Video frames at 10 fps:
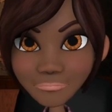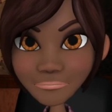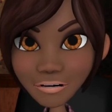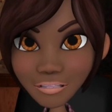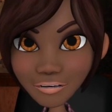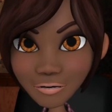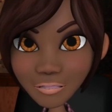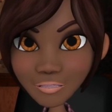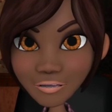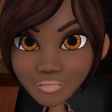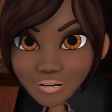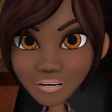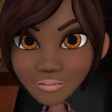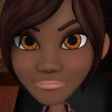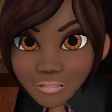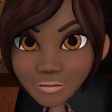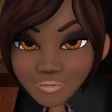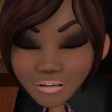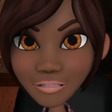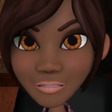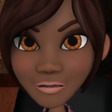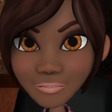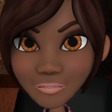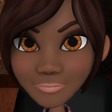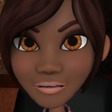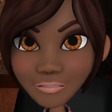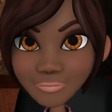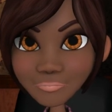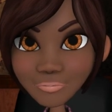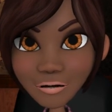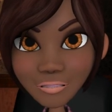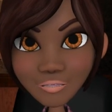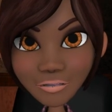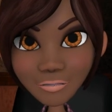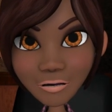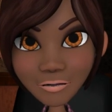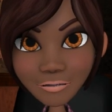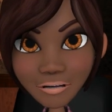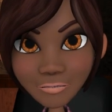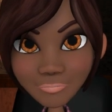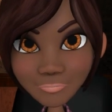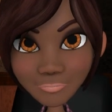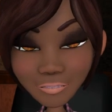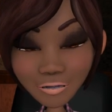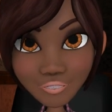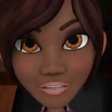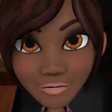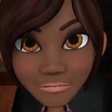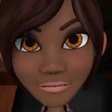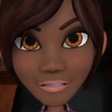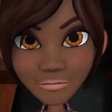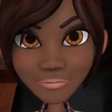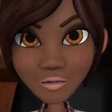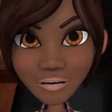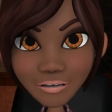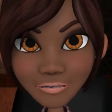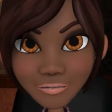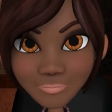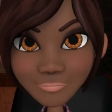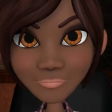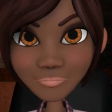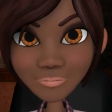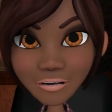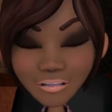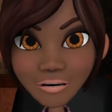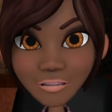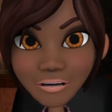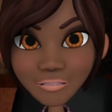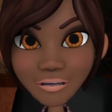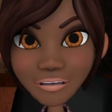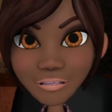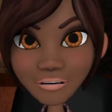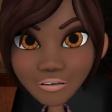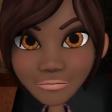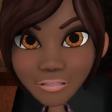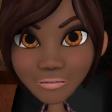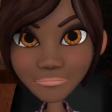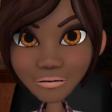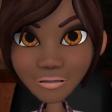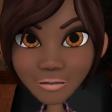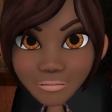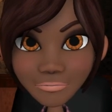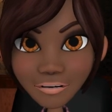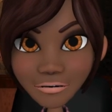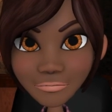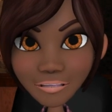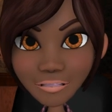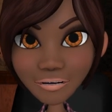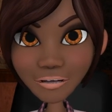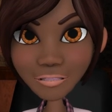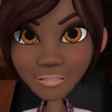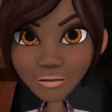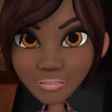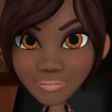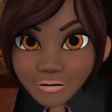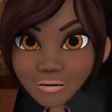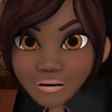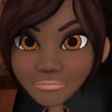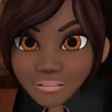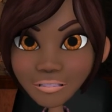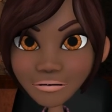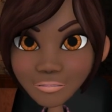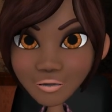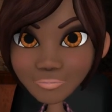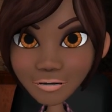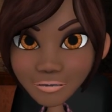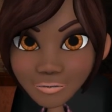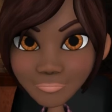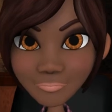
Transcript: Many contract requirements are contained in contract clauses, not just the PWS, and the list of deliverables may not be completely contained in the PWS.